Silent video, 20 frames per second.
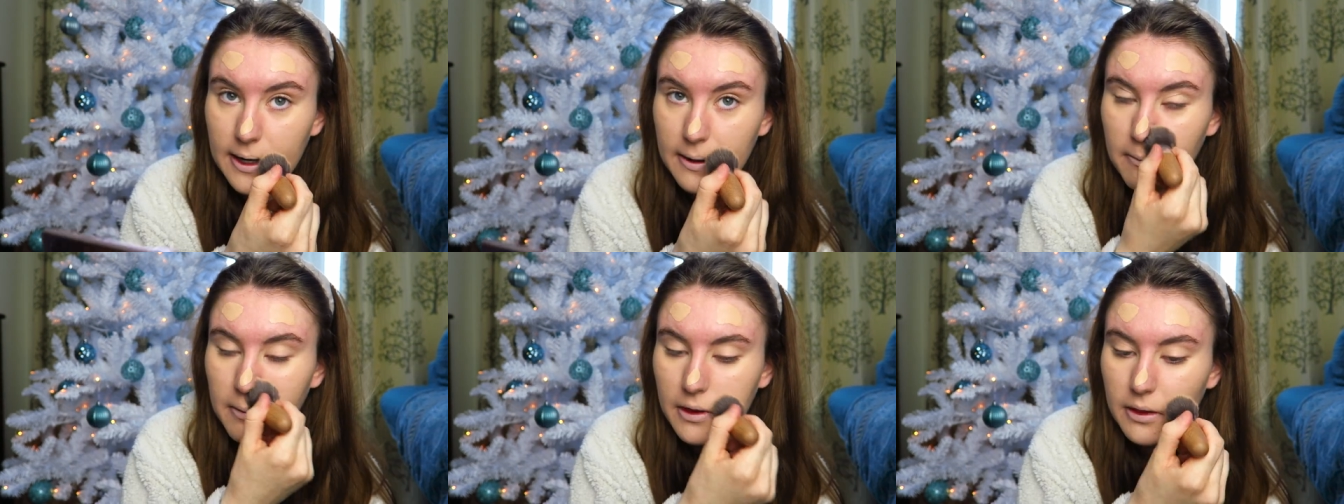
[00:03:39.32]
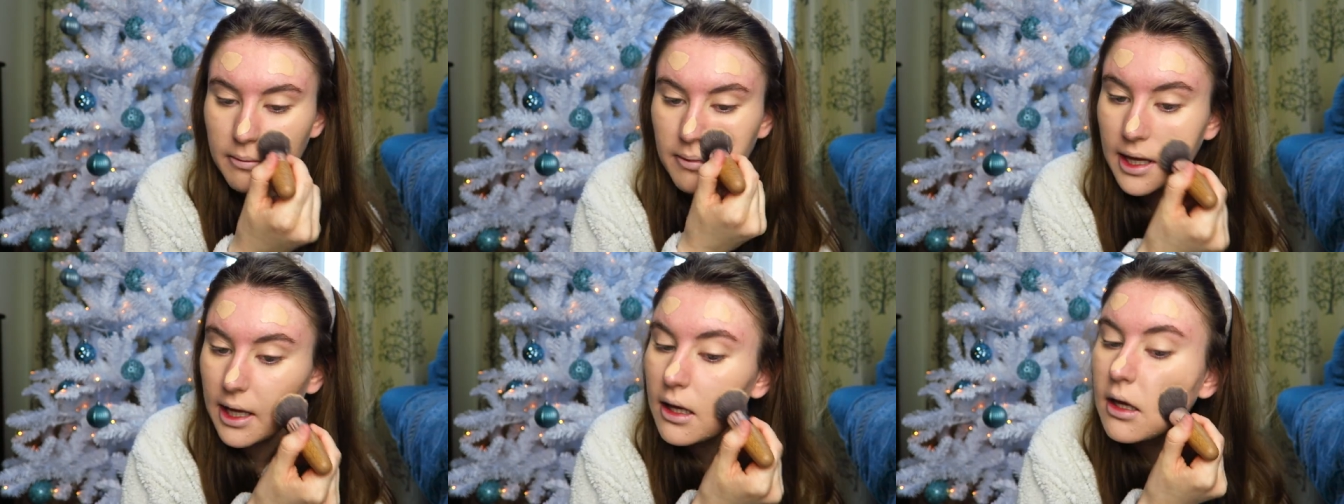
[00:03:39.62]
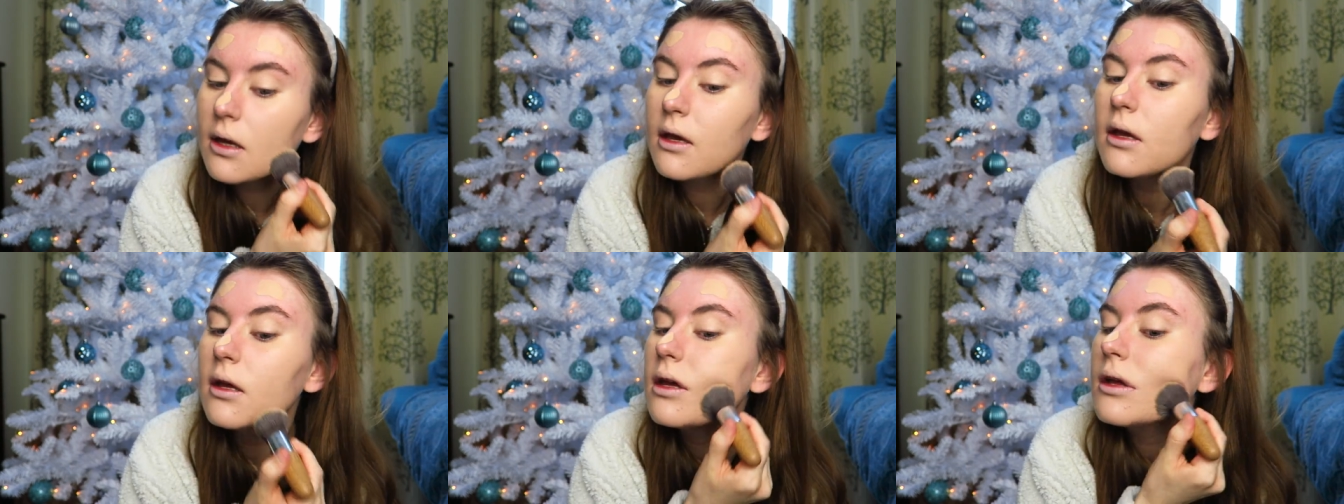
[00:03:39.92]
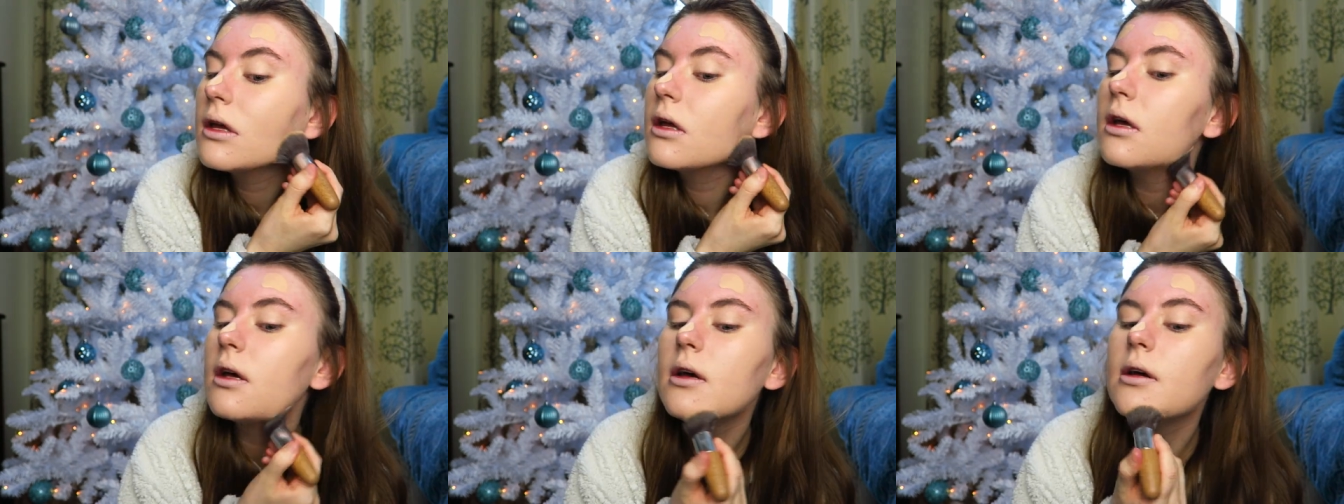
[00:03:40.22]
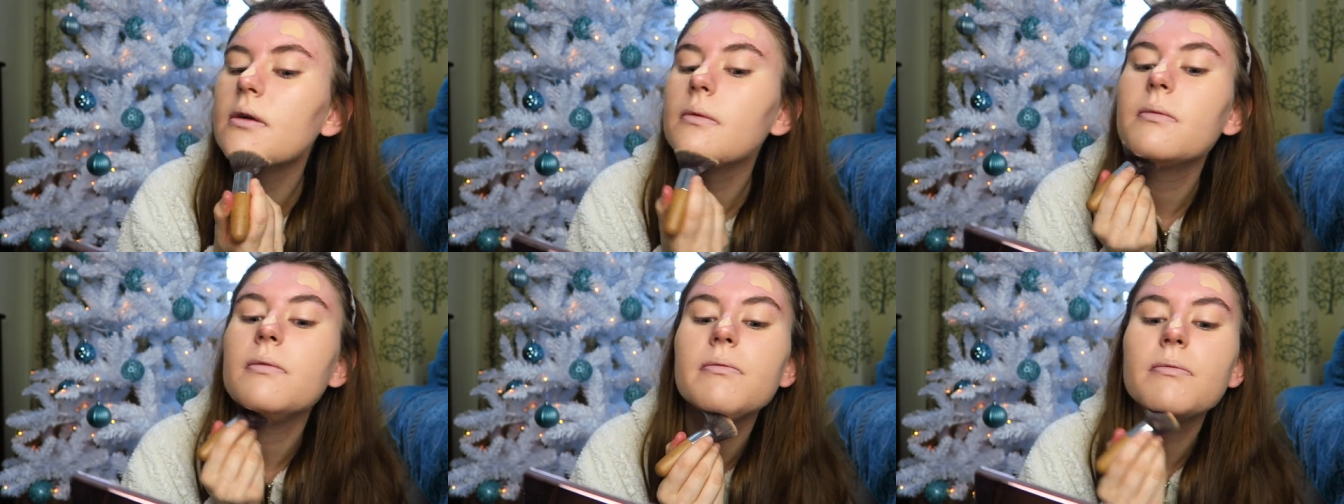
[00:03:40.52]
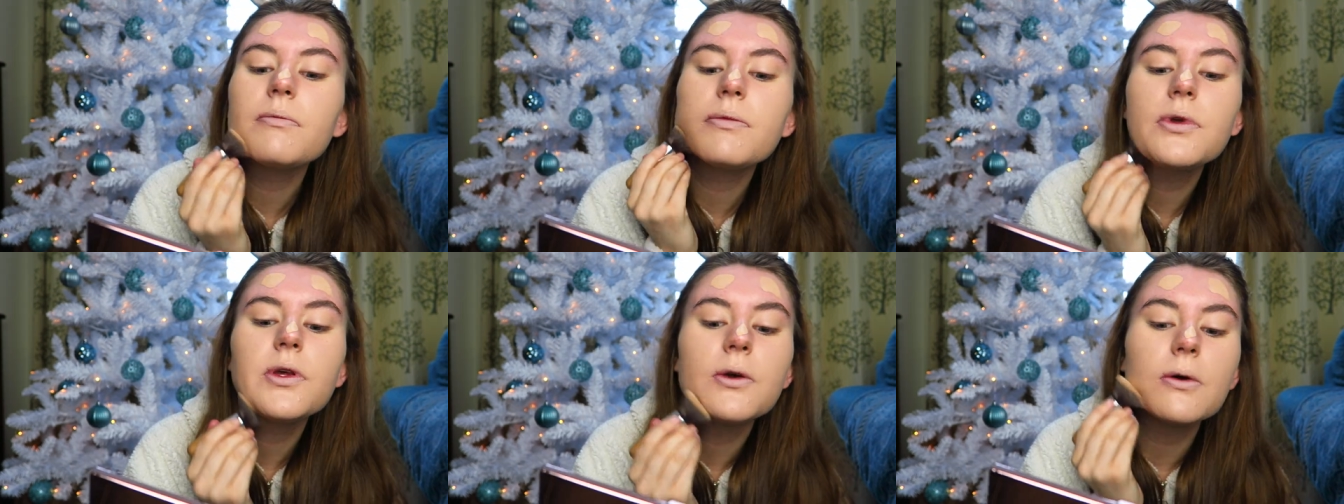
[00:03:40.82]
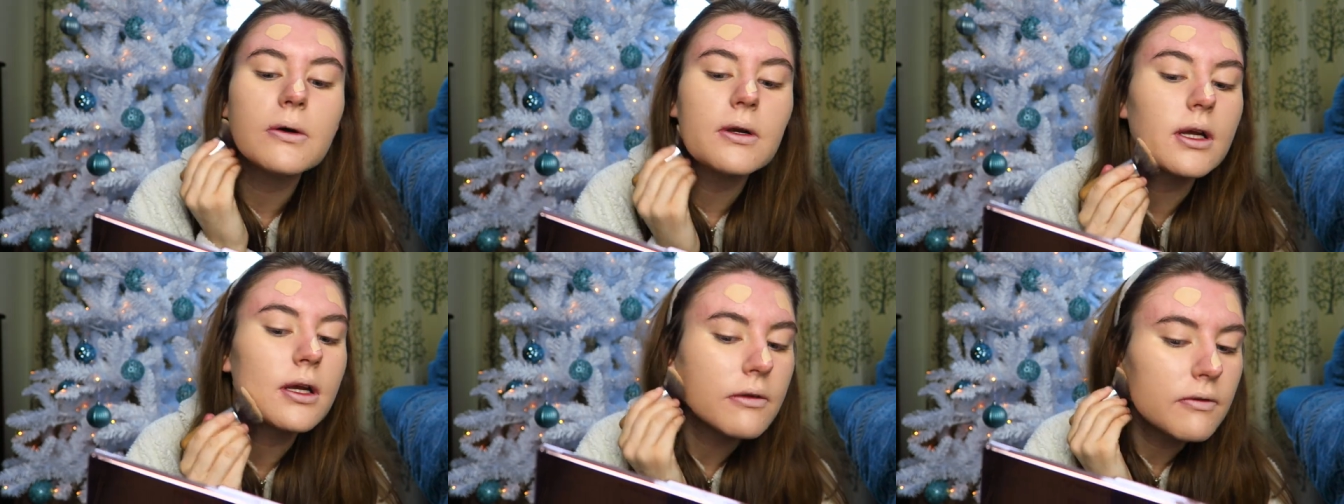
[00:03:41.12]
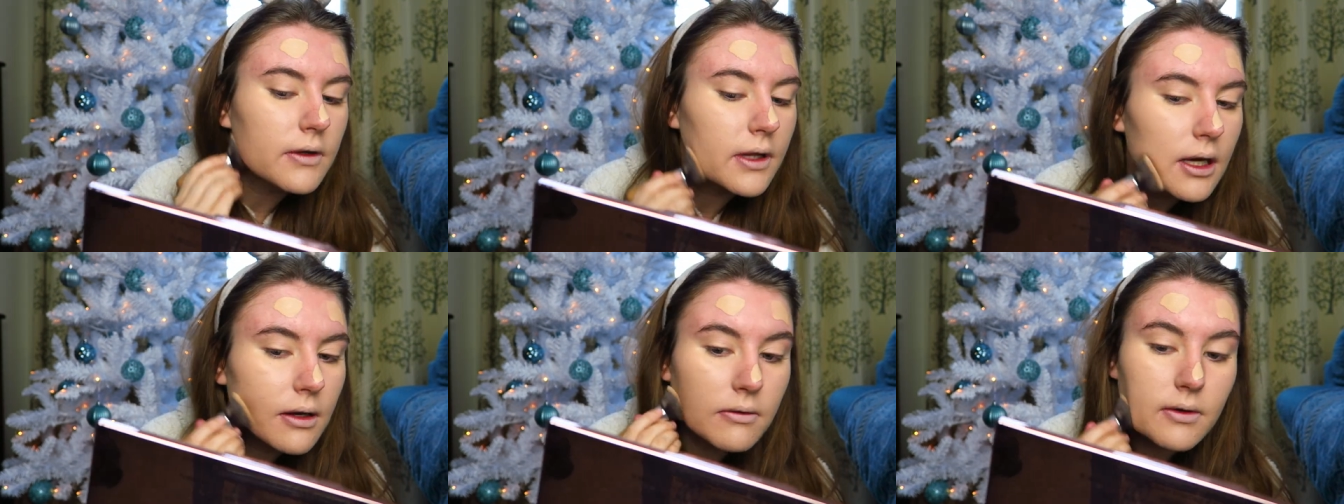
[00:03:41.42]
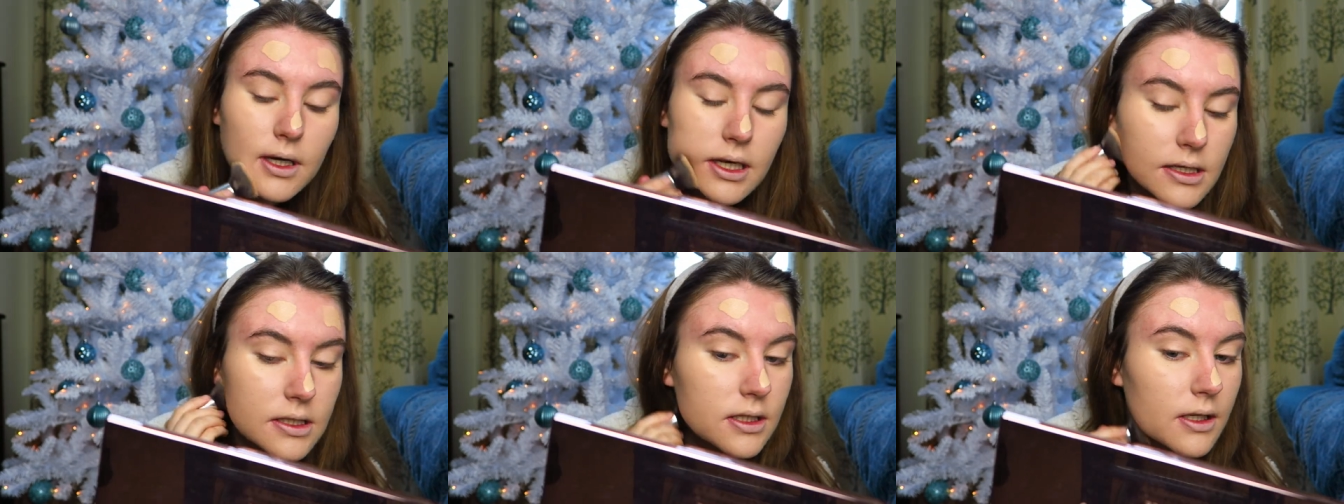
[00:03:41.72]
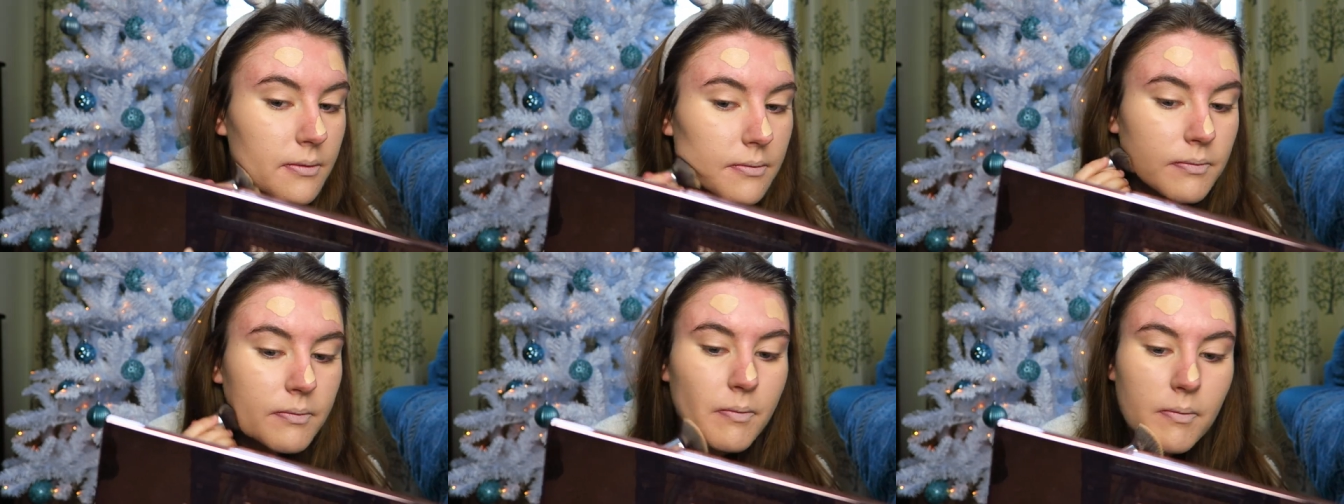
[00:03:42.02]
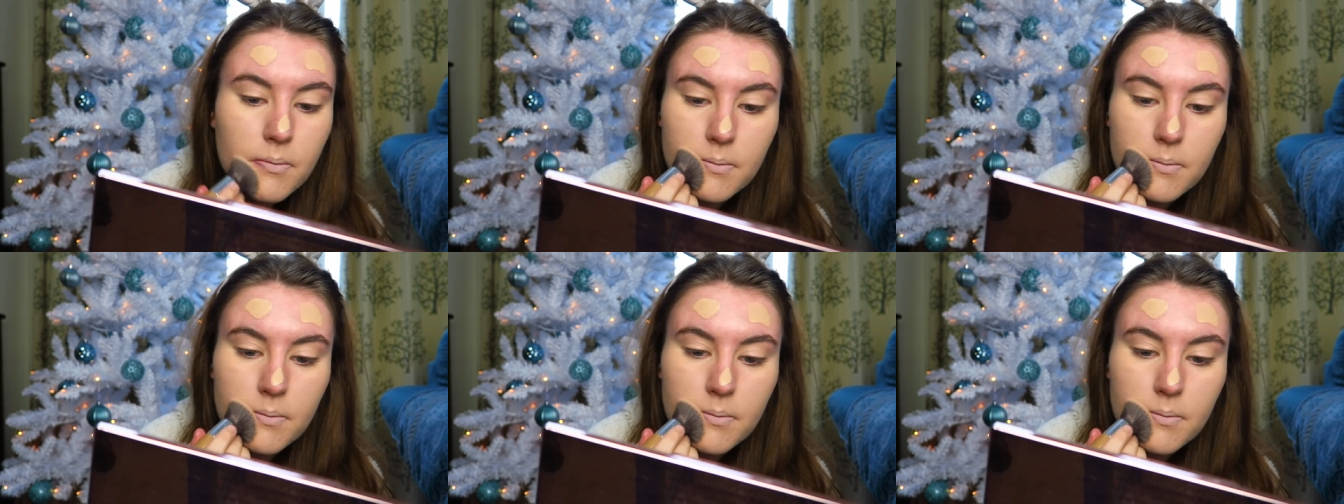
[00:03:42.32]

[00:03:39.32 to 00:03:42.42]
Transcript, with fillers: palette with me um, purely for that reason.